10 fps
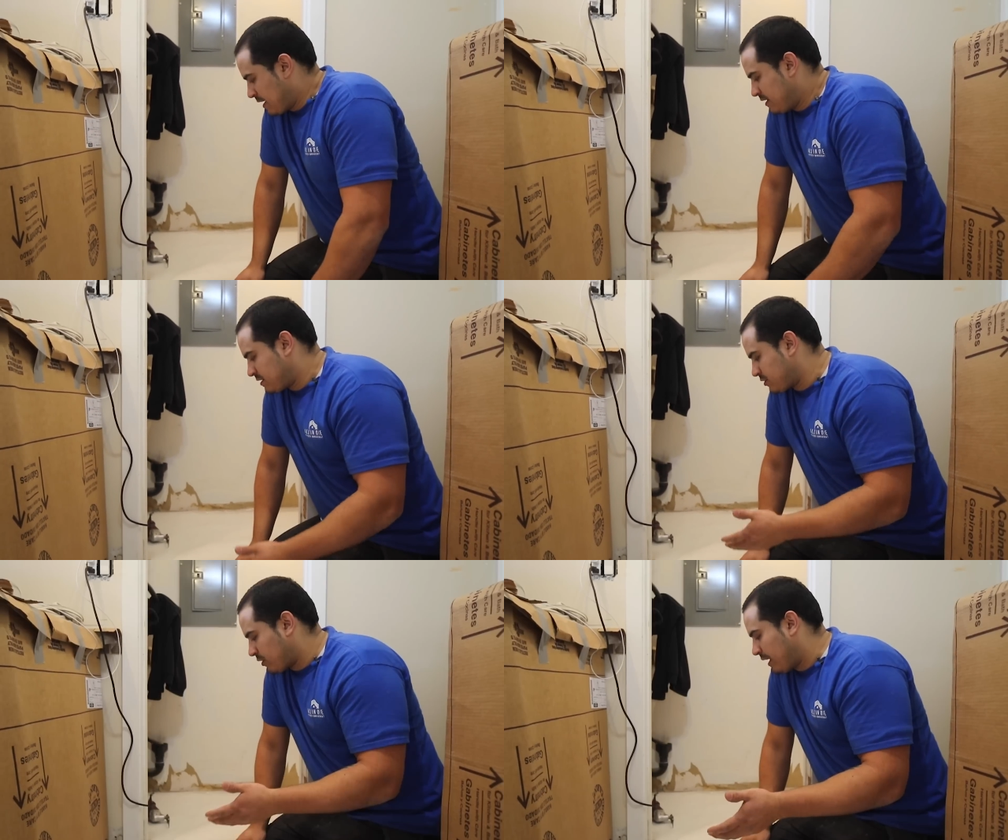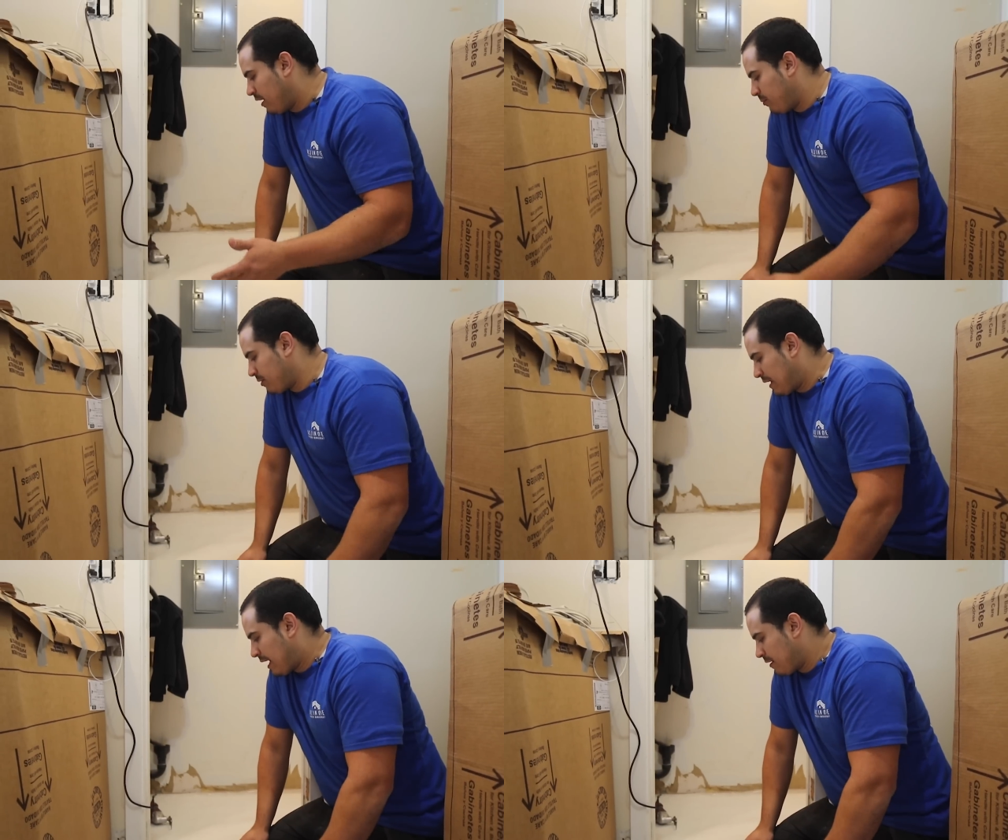and this is going to help
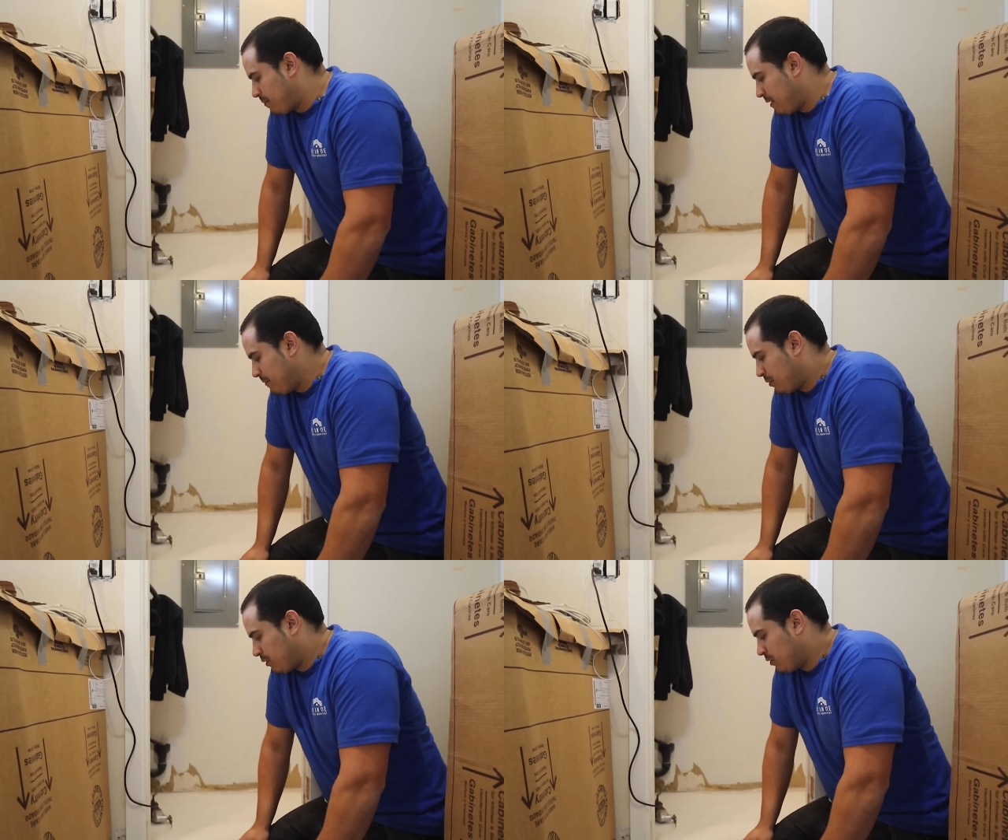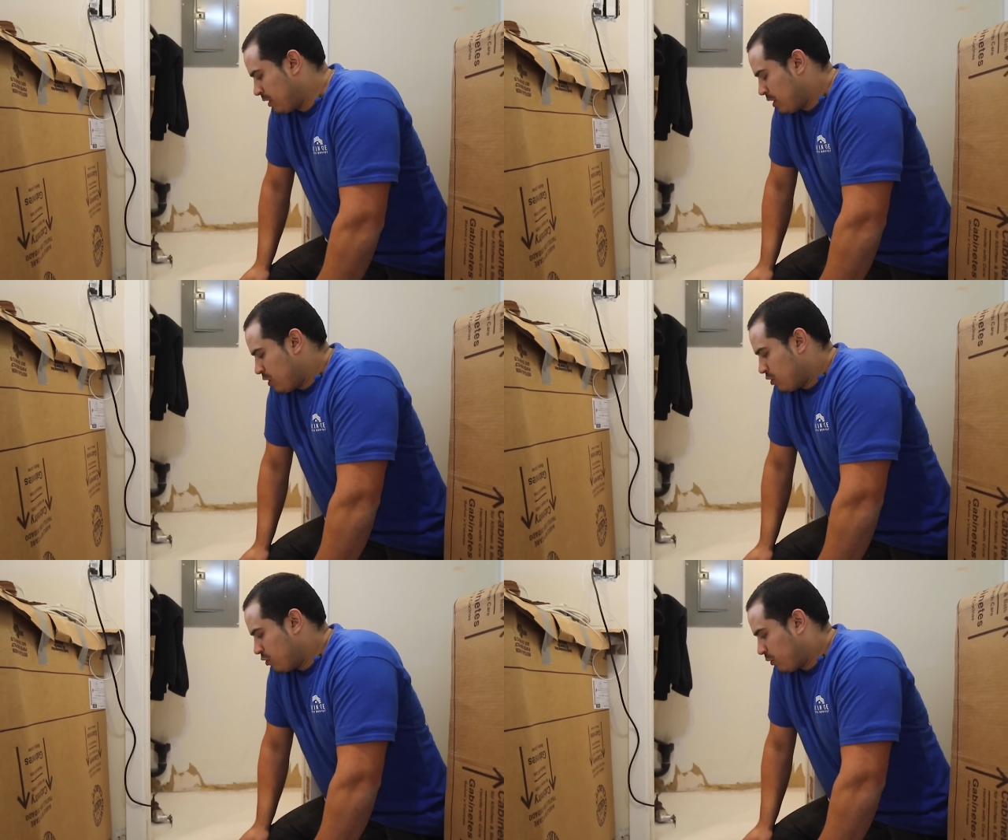a lot of the people
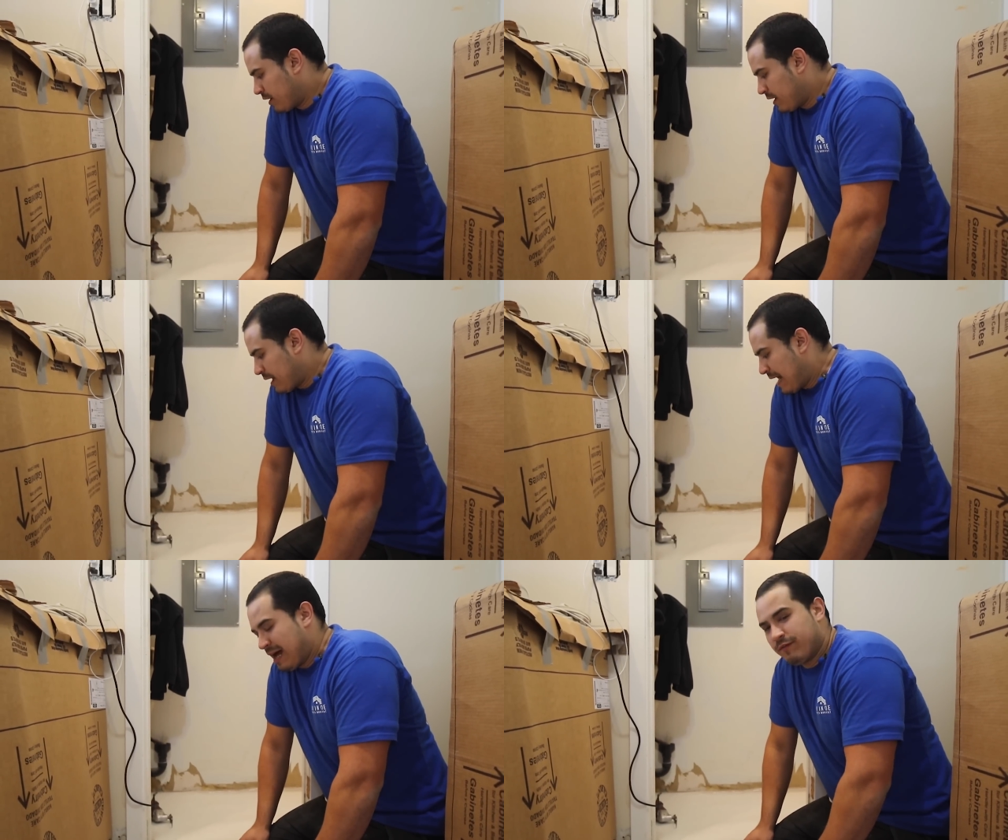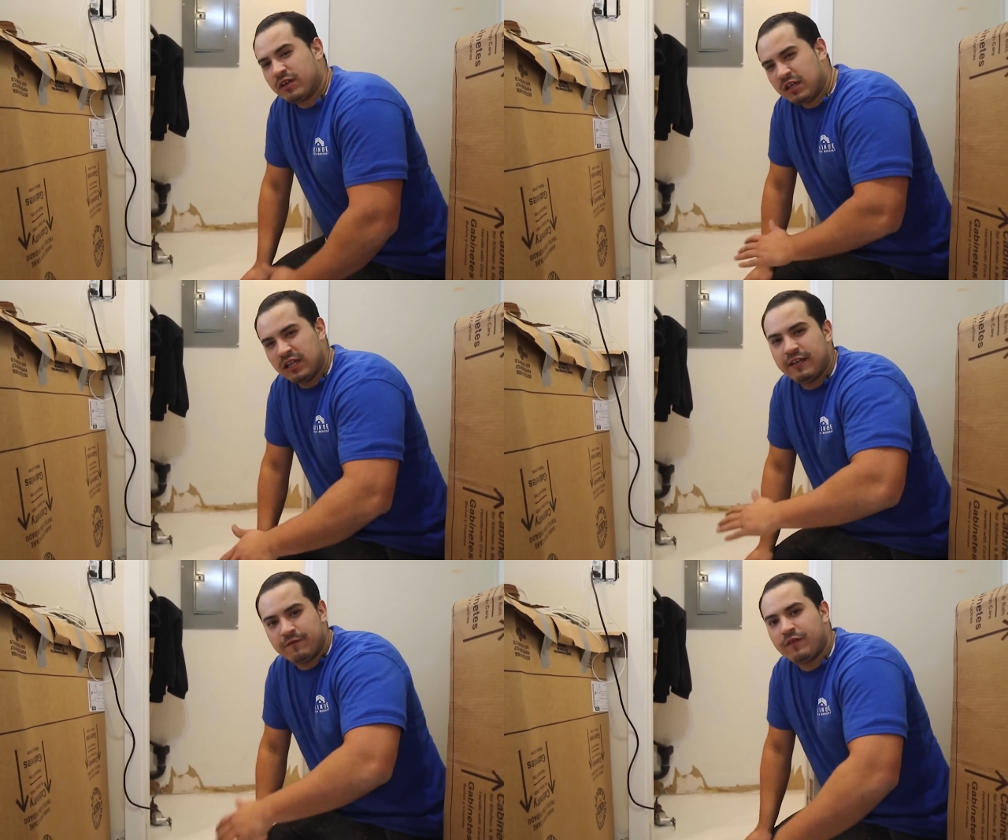who want to have a
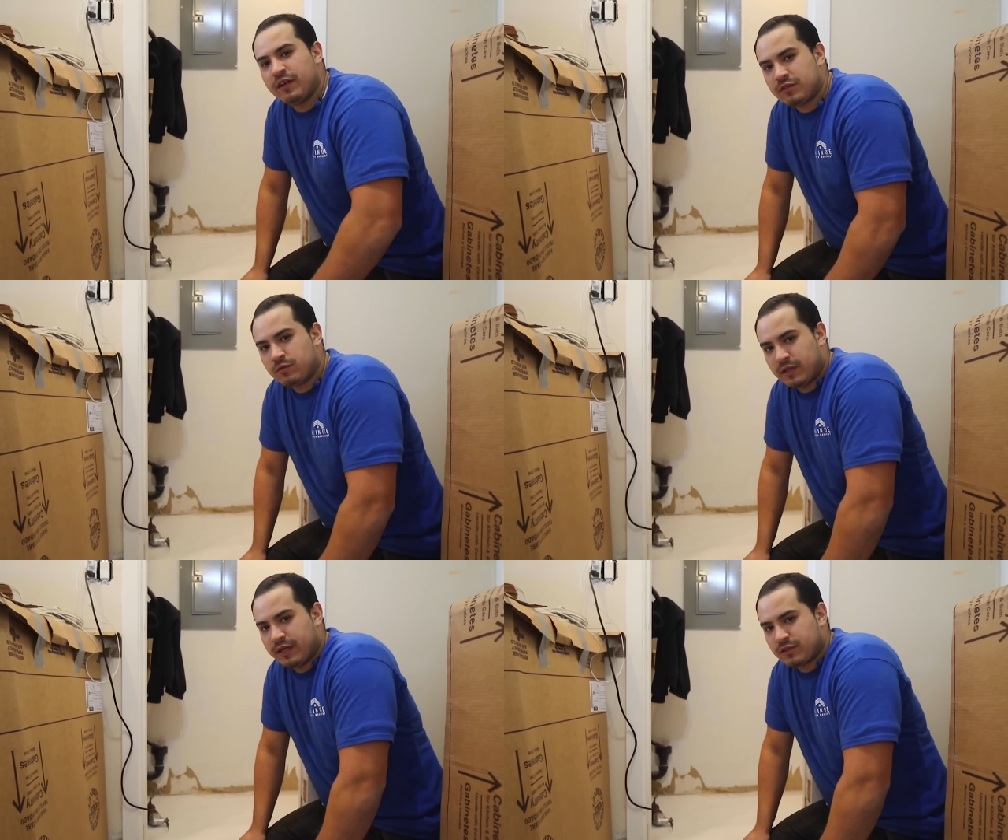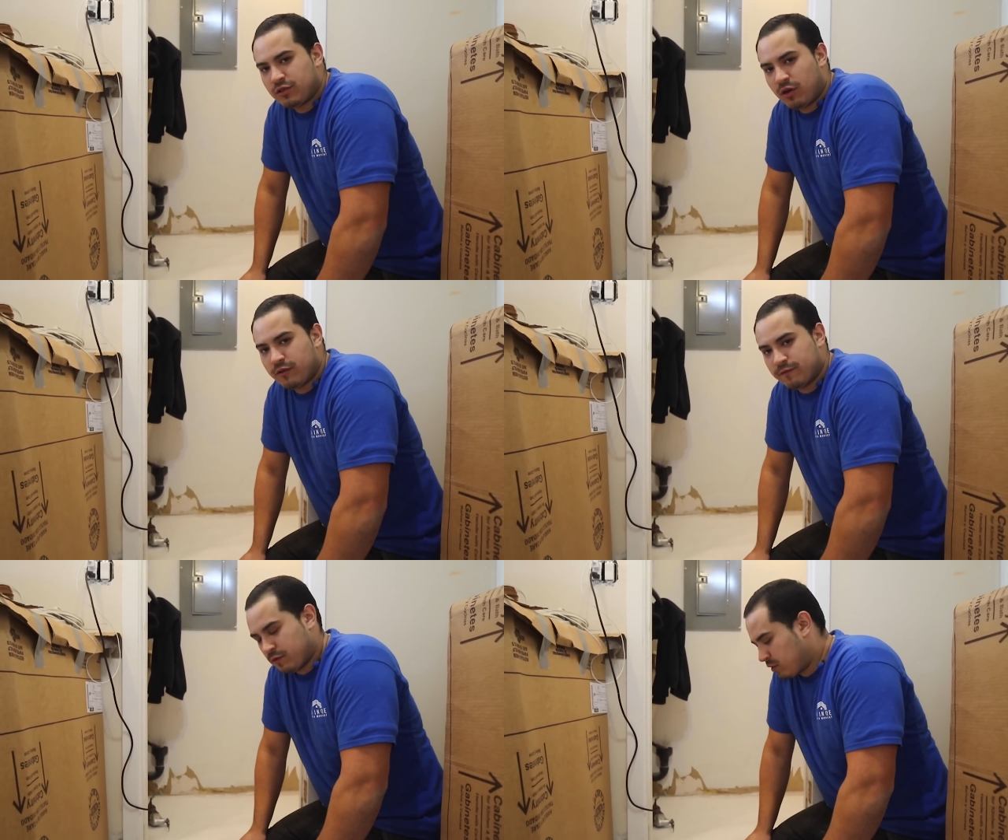clean finish when they install
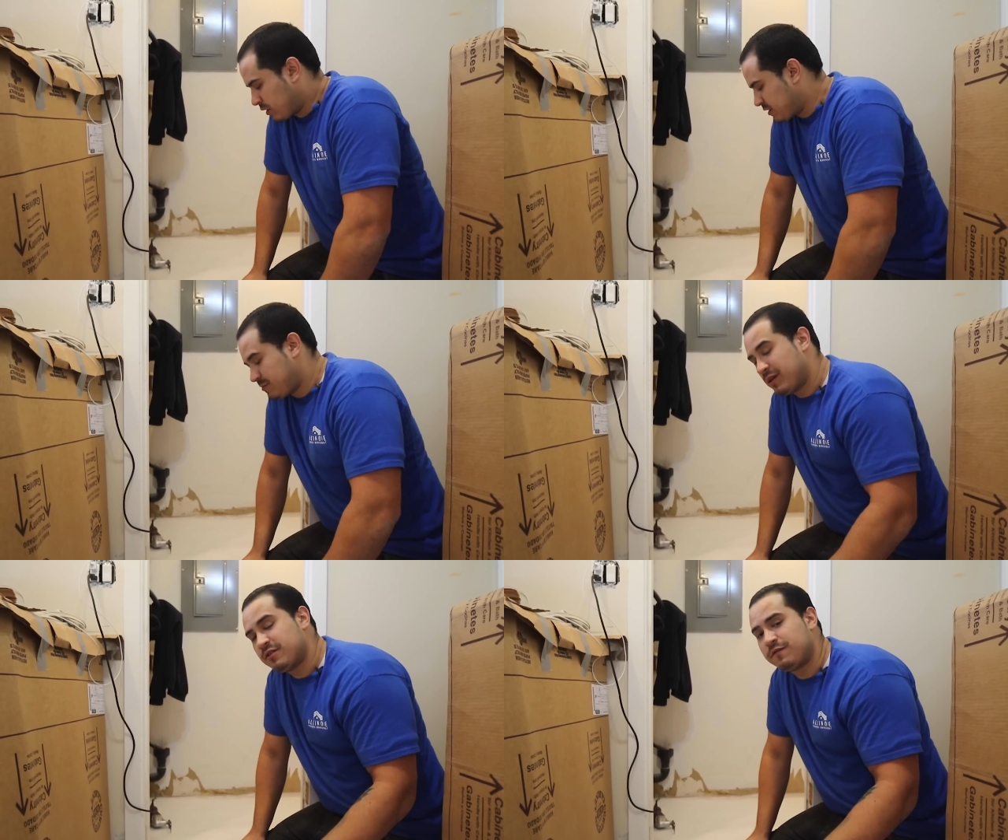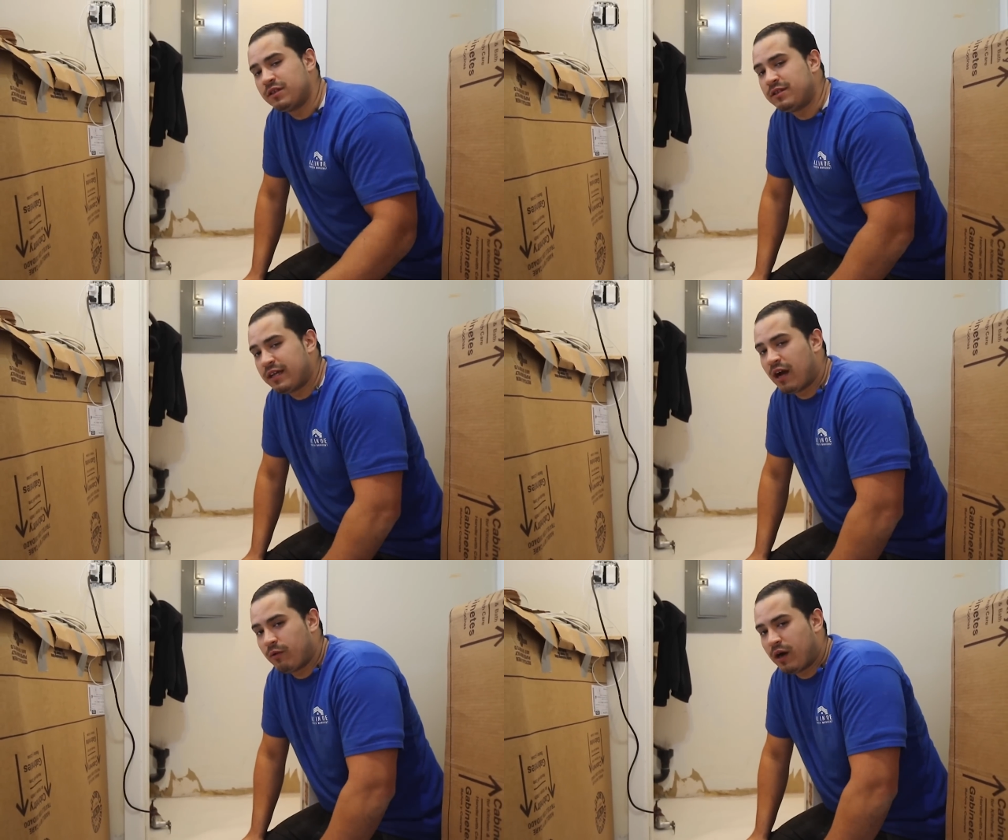their flooring, especially for the
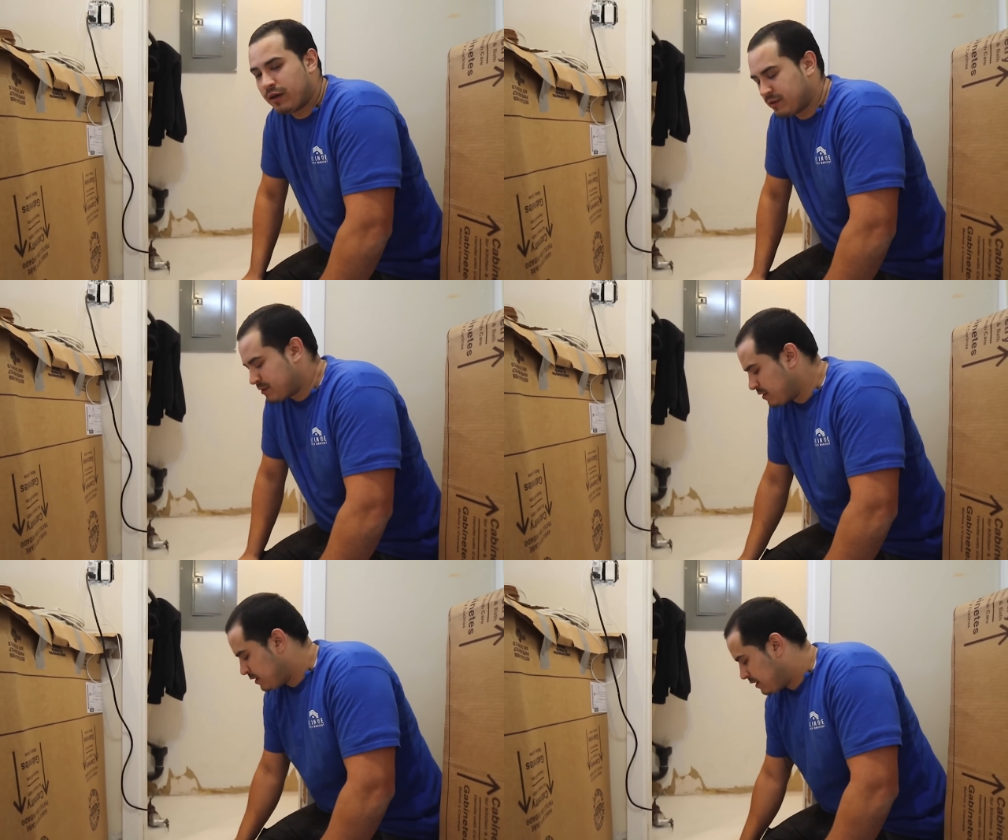DIYers.